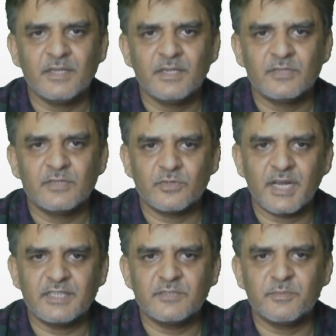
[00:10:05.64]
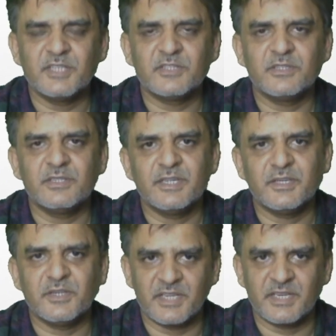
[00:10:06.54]
So that is measured
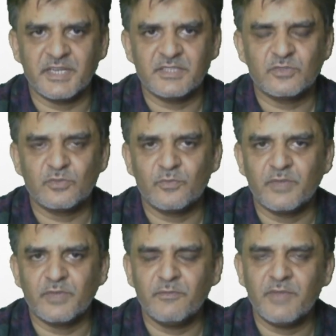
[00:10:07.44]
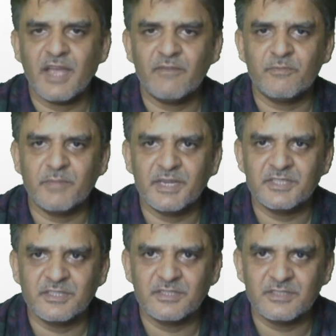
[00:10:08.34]
in degrees. So when we have
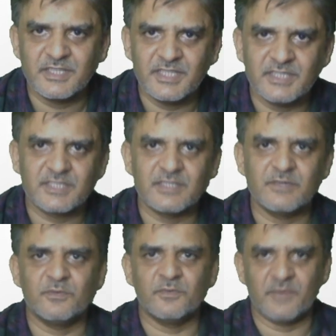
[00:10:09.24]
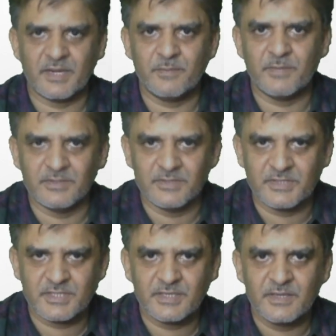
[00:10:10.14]
measured these
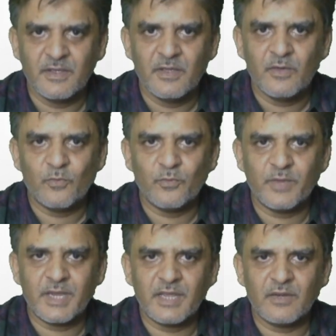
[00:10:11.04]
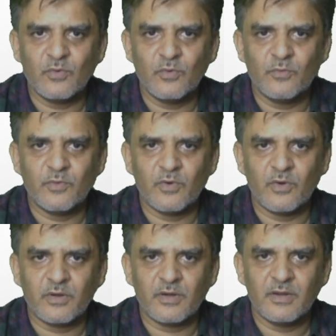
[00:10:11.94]
variables, we can go for
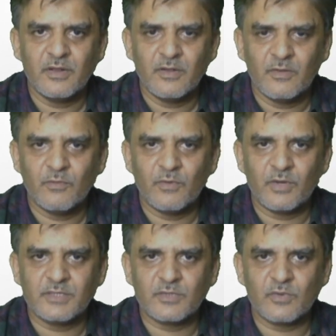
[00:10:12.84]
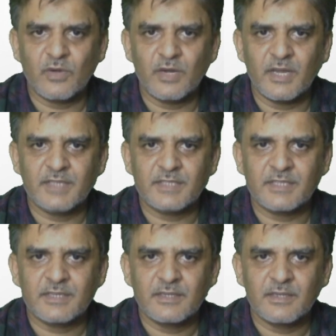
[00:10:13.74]
what is called as
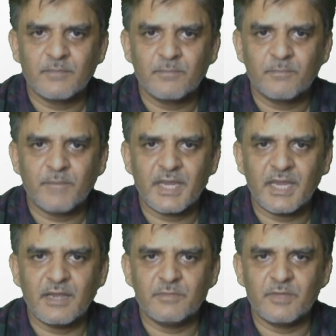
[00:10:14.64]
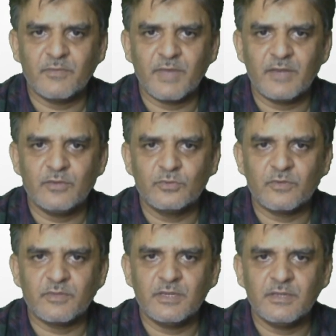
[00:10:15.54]
picking up the values
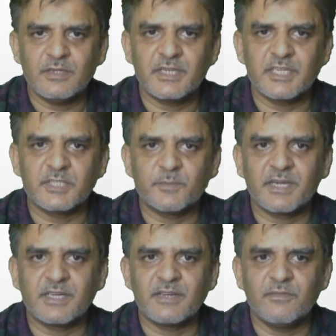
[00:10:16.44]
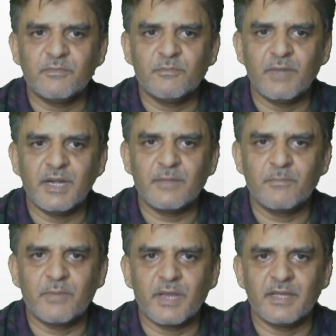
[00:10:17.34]
of the respective
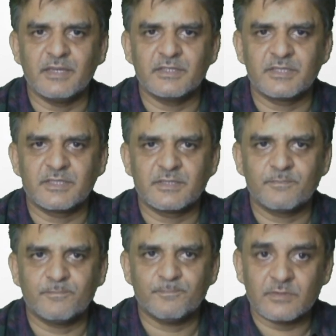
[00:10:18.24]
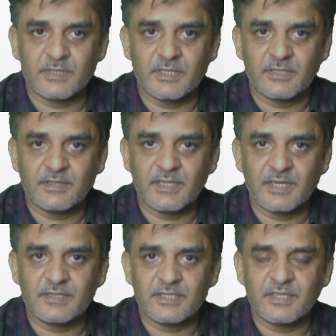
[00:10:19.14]
multipliers. There are
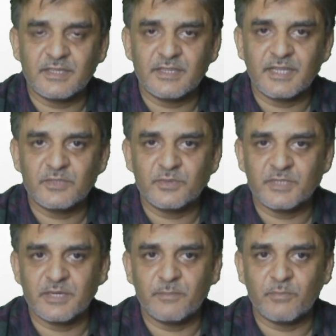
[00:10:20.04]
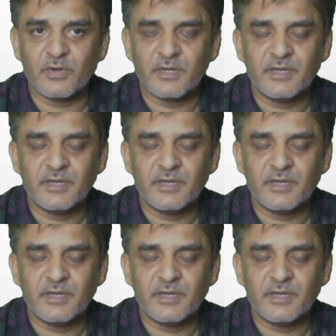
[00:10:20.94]
certain things which are important.